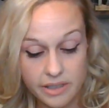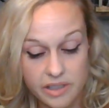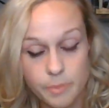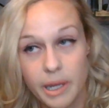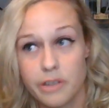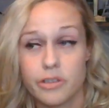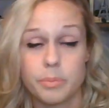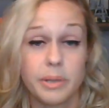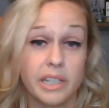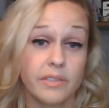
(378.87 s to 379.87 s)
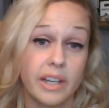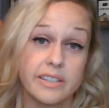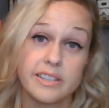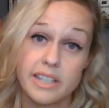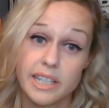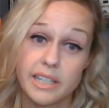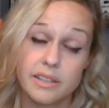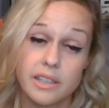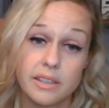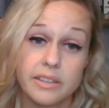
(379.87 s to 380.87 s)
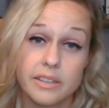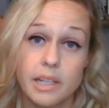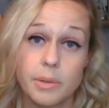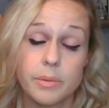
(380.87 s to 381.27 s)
his pay-for-play vaccine dilemma,